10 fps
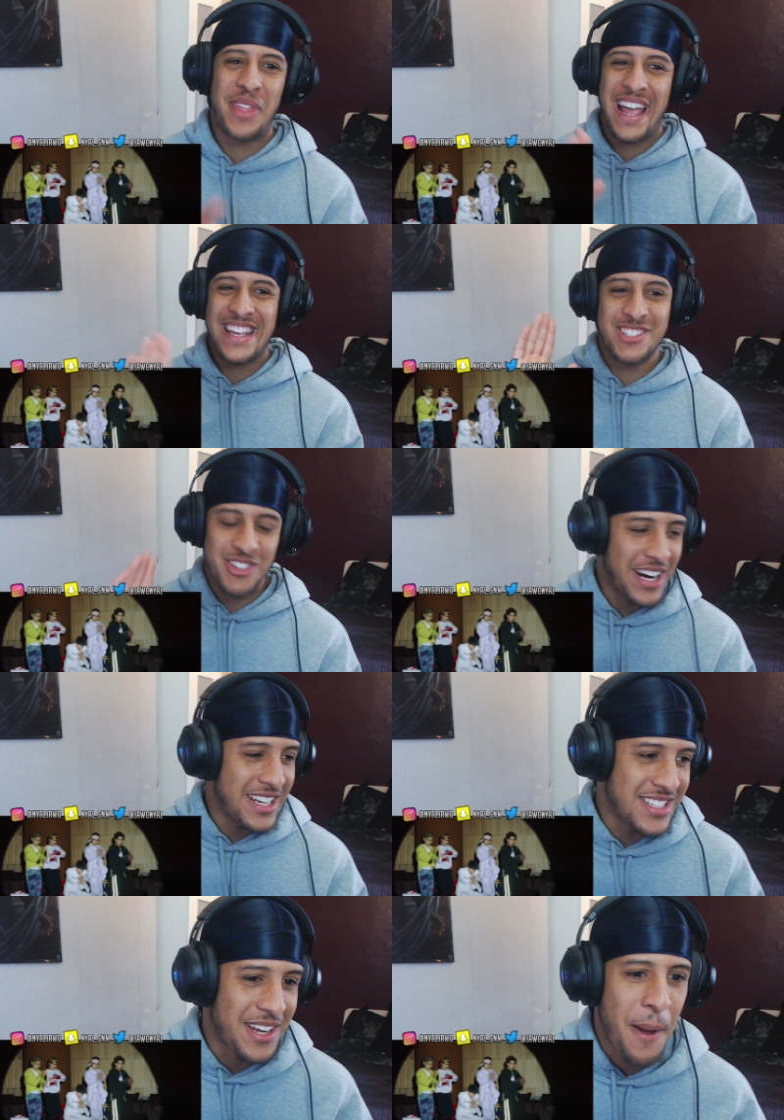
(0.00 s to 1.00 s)
That is
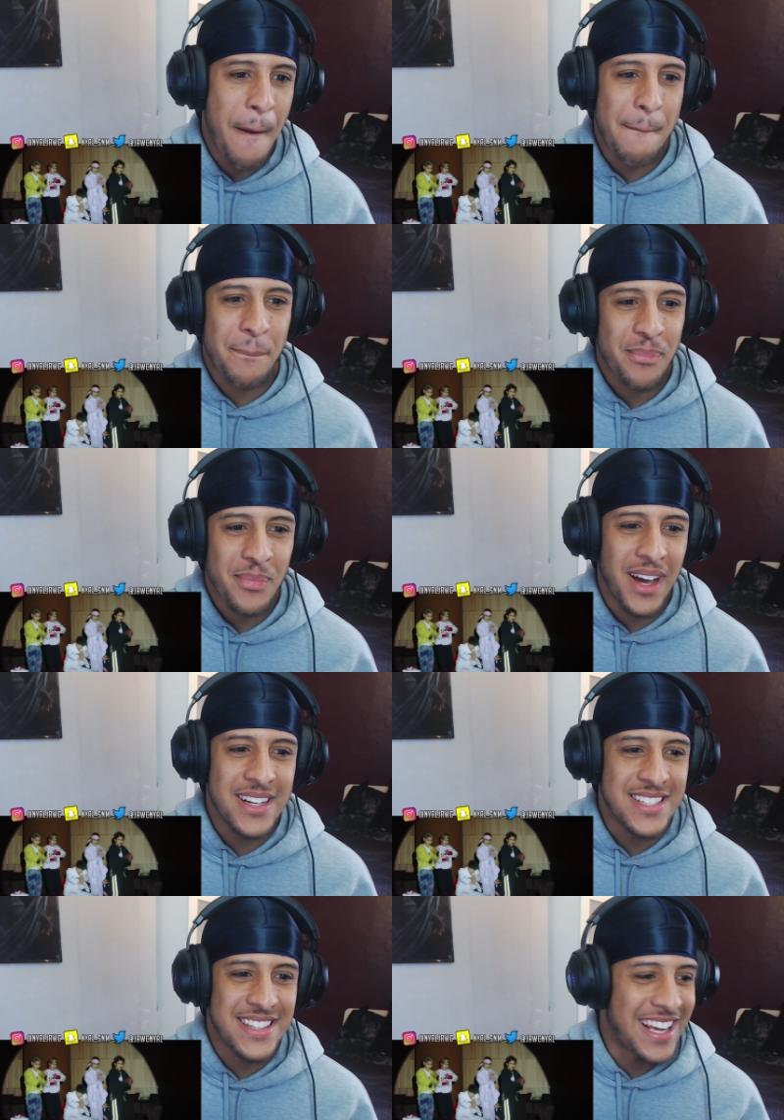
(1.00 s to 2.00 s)
crazy.
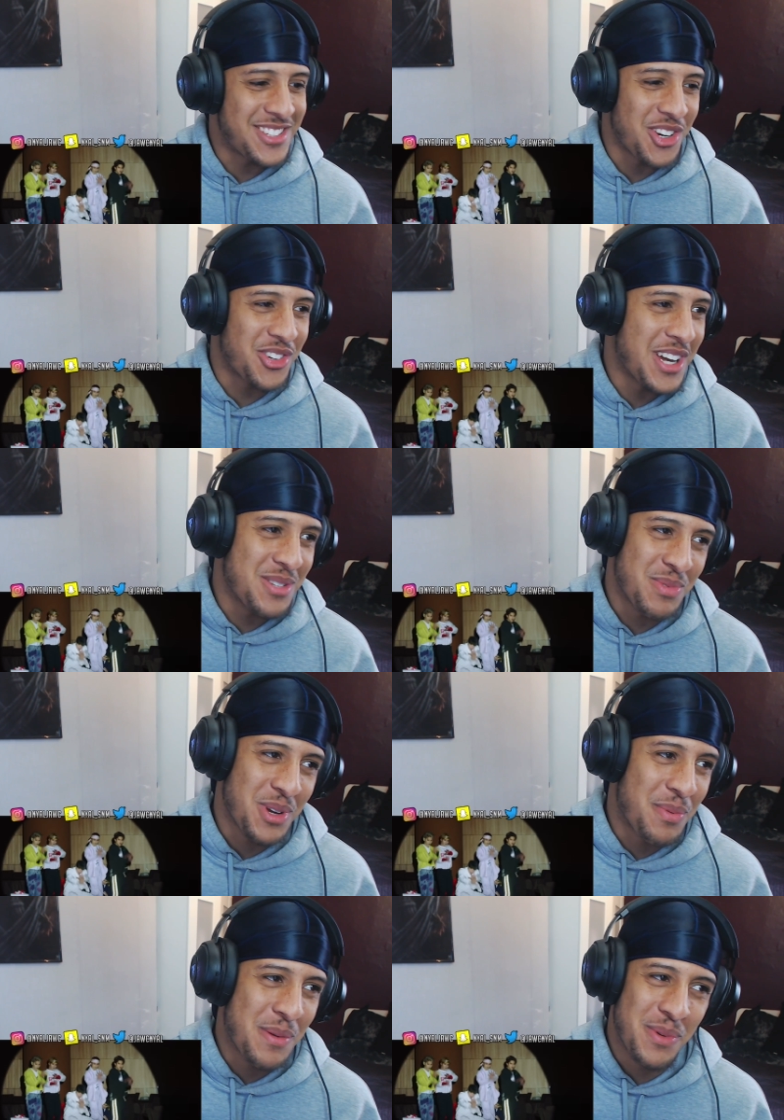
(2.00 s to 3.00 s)
Honestly, that is so crazy. But yo,
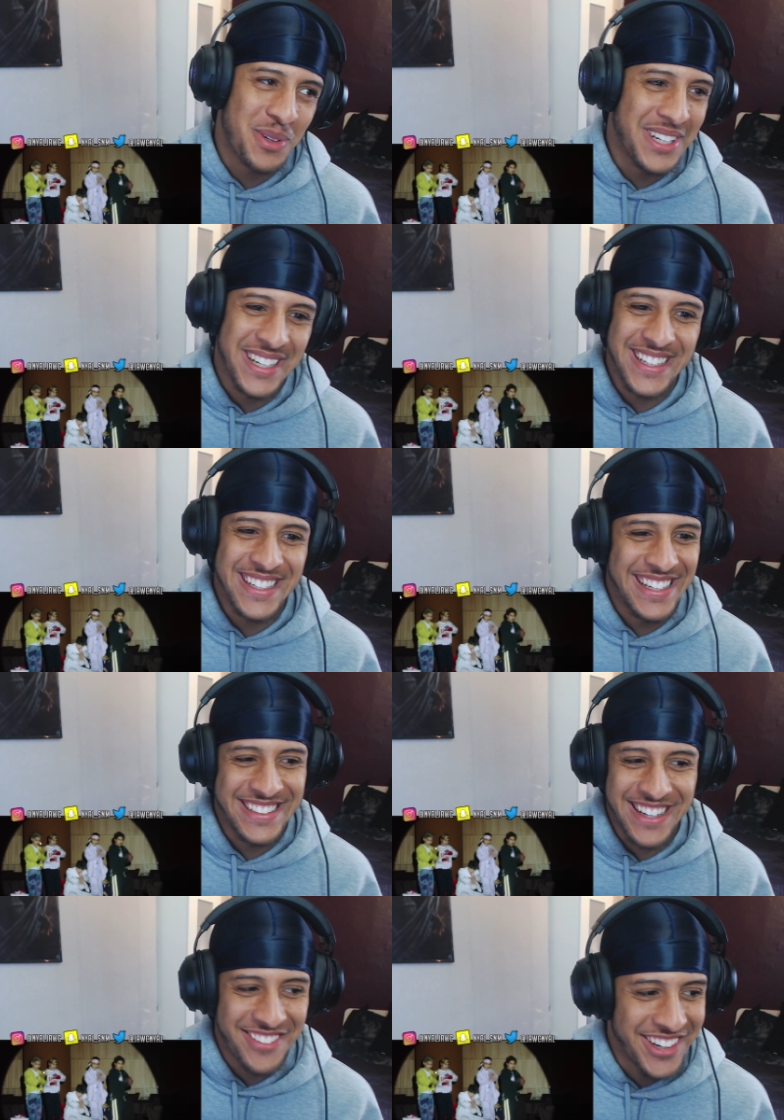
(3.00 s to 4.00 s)
people, oy, let's
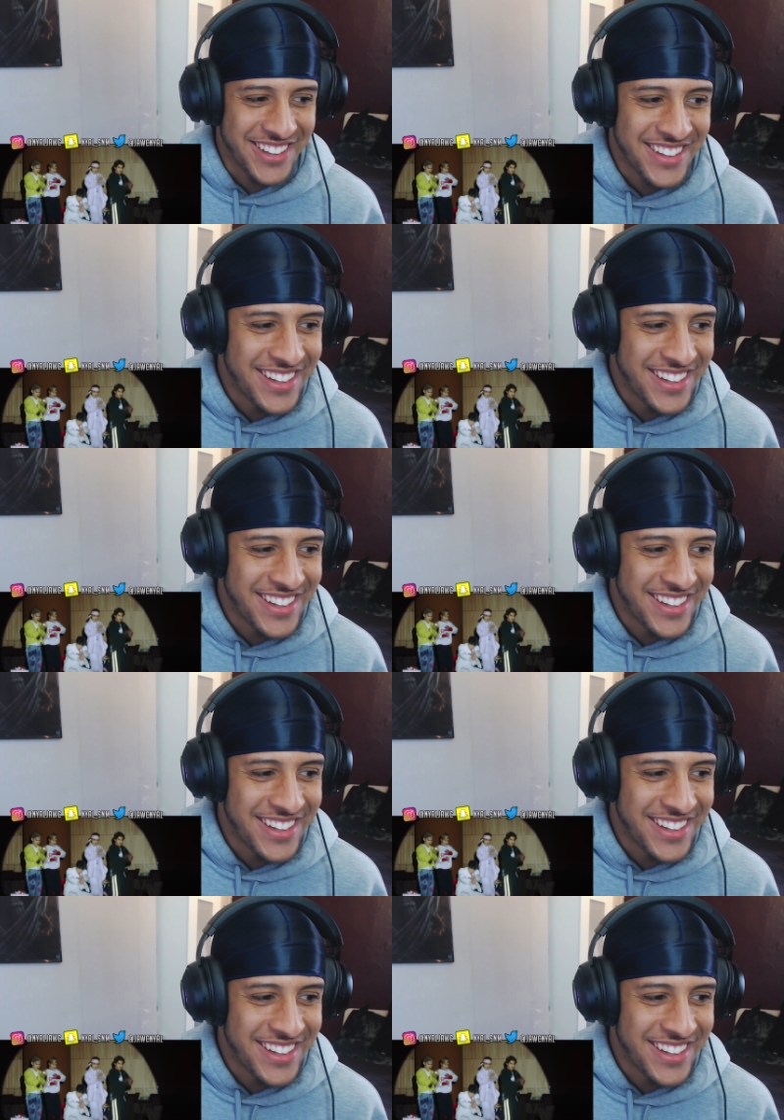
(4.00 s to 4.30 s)
carry on.